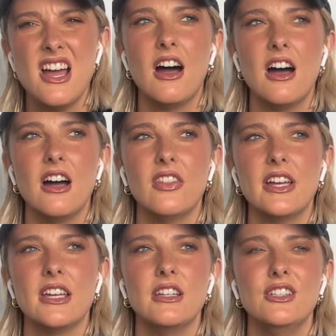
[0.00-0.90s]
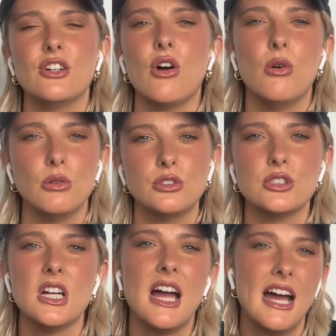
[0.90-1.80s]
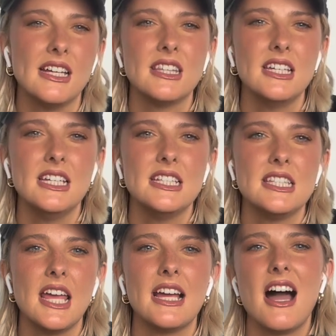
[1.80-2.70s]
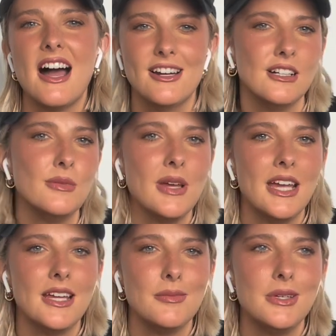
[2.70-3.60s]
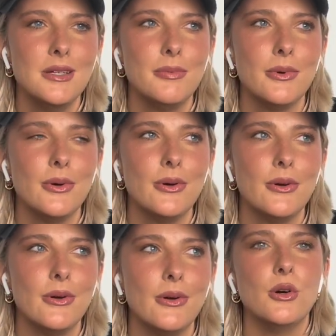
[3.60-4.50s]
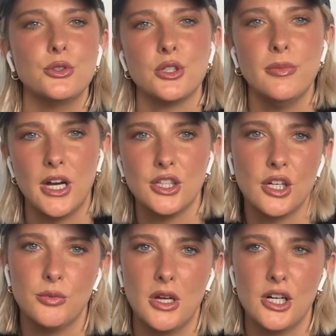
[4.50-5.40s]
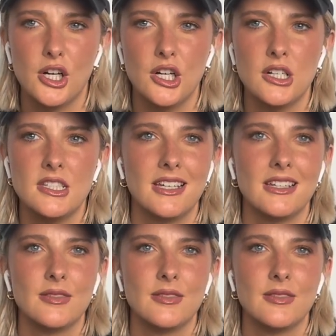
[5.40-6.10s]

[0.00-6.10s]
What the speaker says: Like your ultra athletes, like Ironman people, ultra marathon runners,